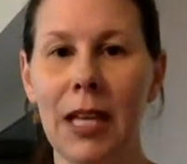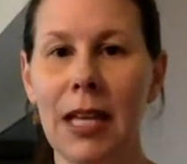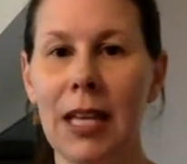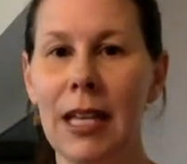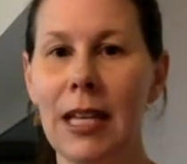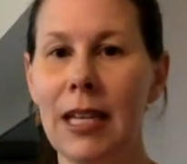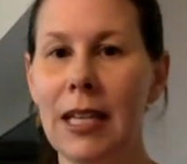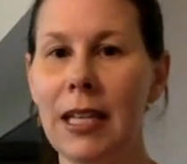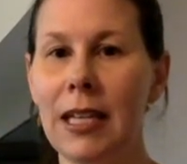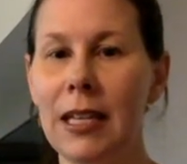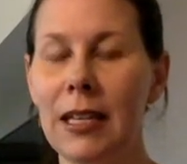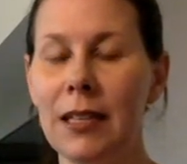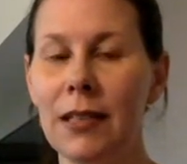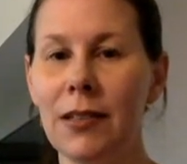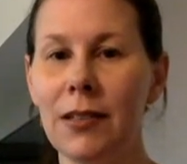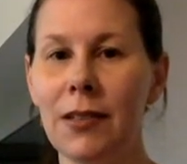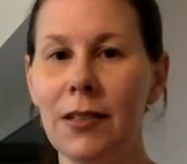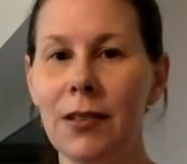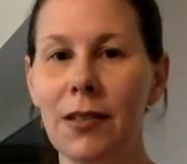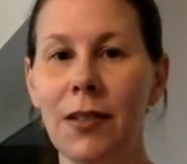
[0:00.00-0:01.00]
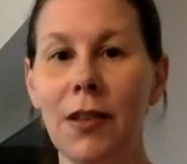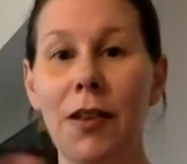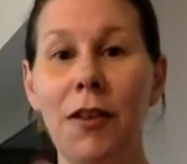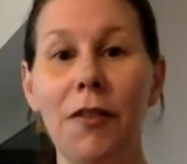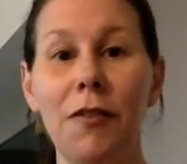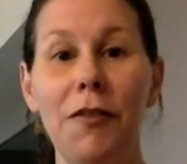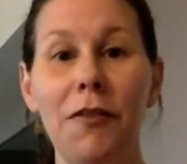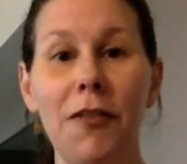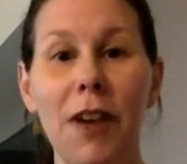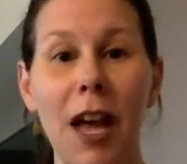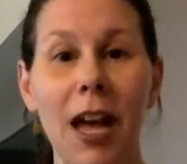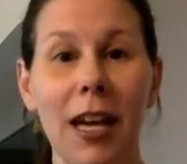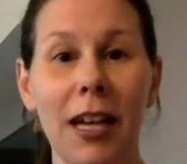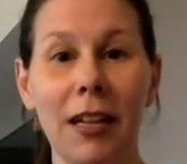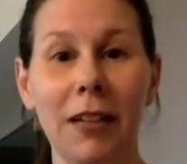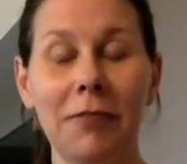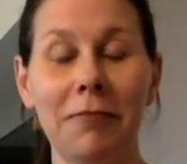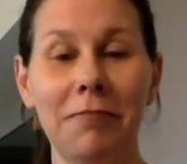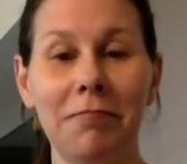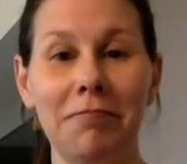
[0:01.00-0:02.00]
He's fine,